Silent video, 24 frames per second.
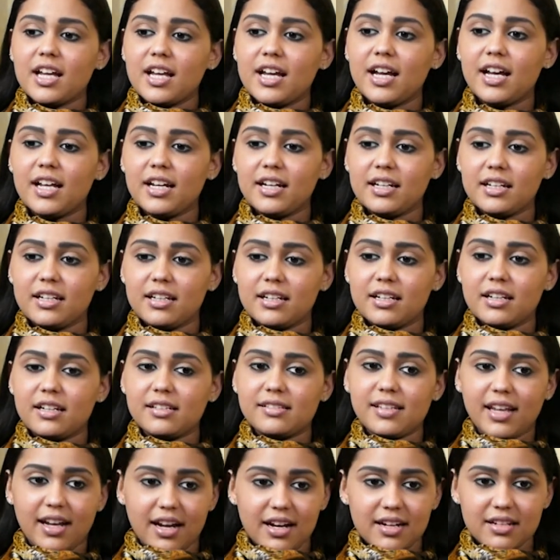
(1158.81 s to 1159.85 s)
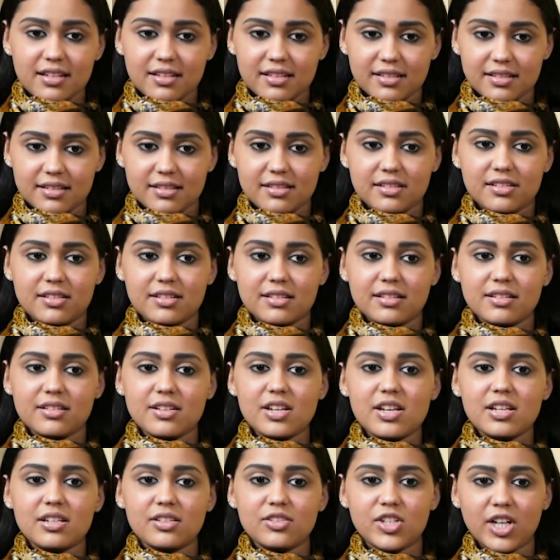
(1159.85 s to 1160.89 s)
And second is
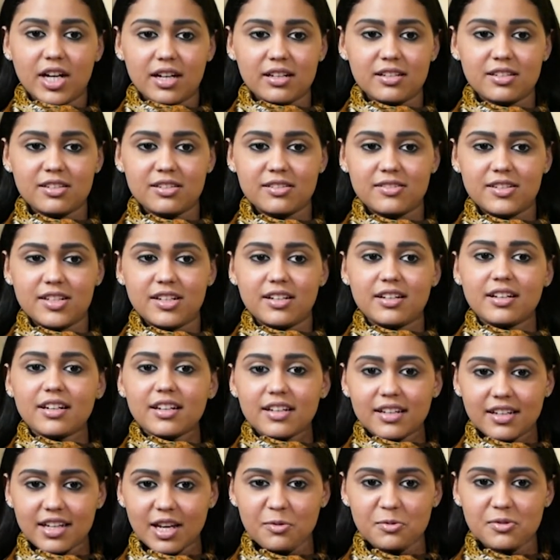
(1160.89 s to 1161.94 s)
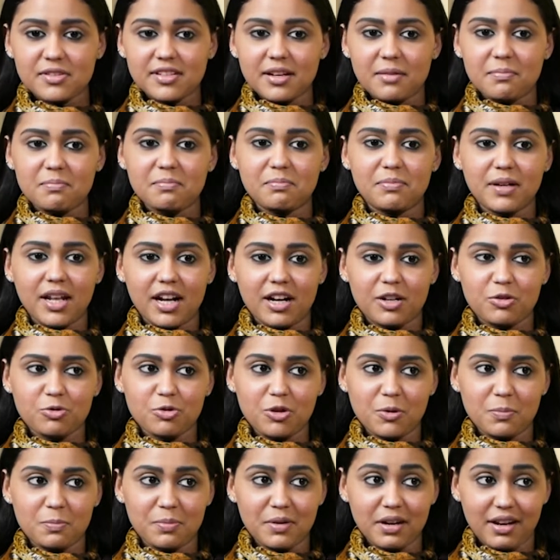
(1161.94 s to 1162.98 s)
just give some break to
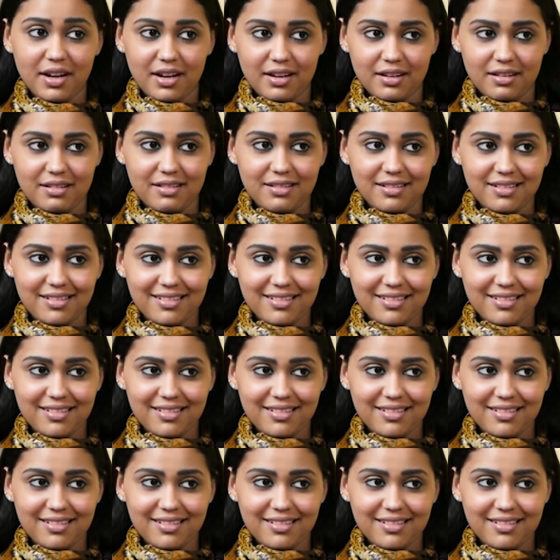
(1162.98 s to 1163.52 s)
your brain.